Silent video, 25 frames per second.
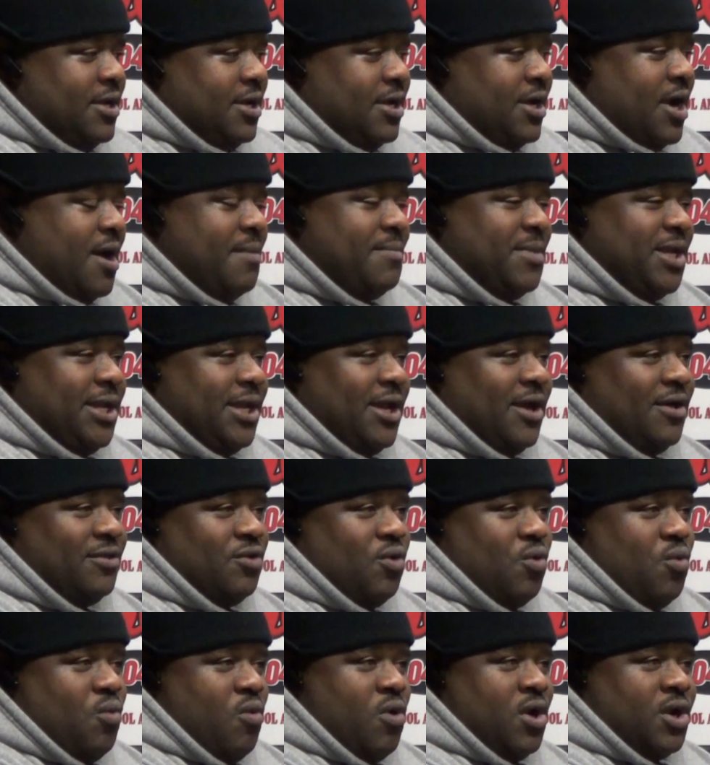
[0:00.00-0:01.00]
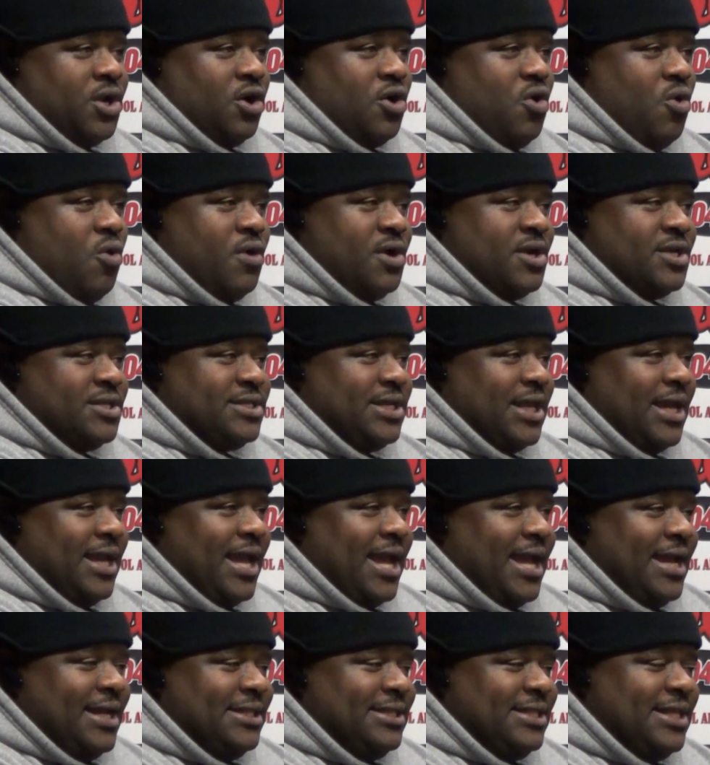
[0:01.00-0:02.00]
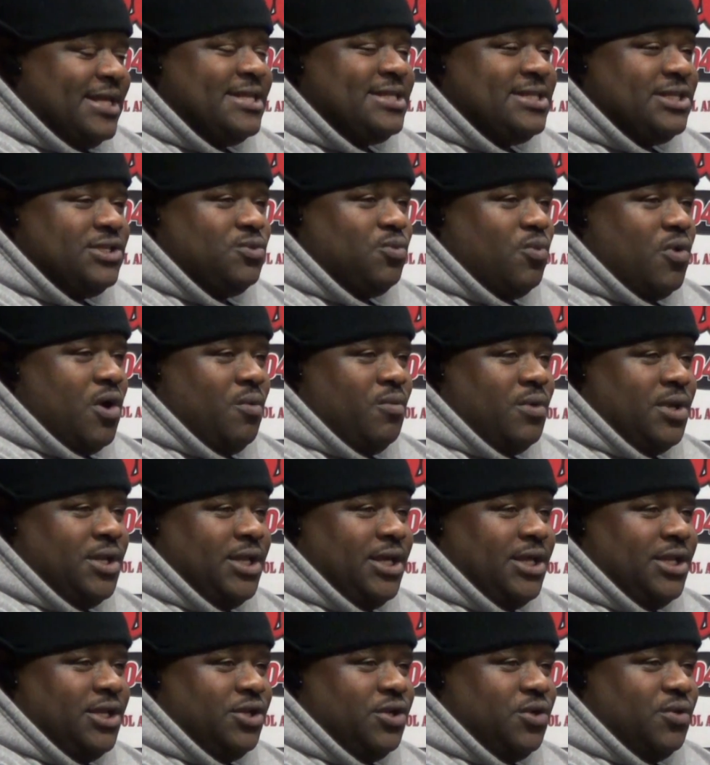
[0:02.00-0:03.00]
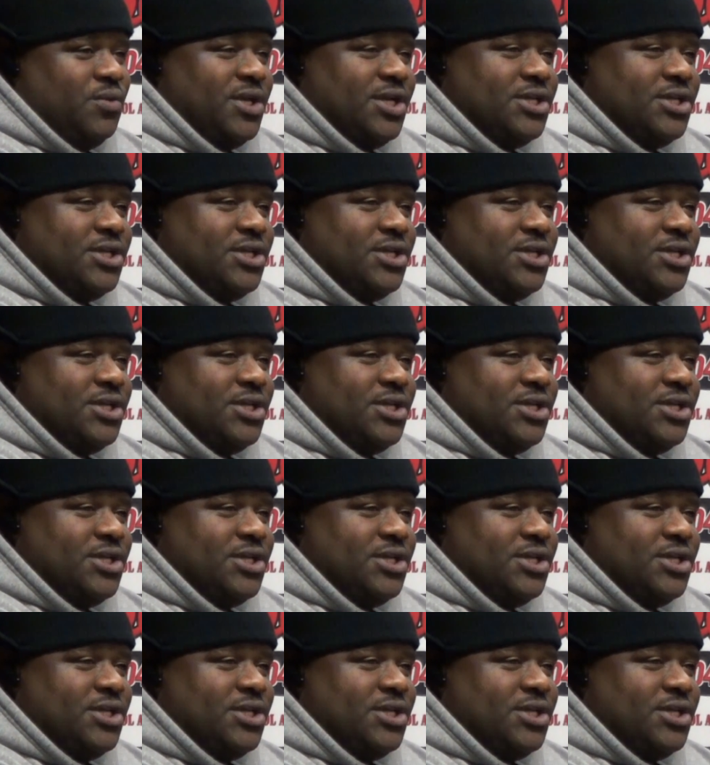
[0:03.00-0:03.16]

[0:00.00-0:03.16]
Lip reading: come together on one accord and say, hey, this is what we need to do.